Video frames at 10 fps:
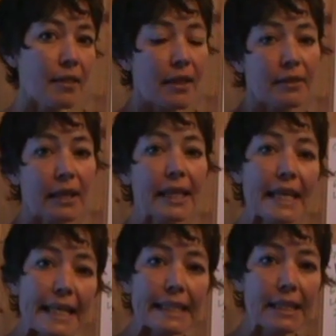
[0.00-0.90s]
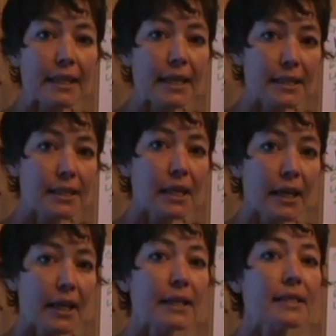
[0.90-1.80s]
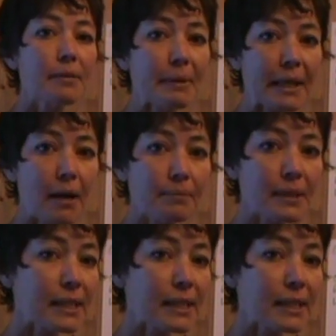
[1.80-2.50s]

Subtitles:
that the key to this is to become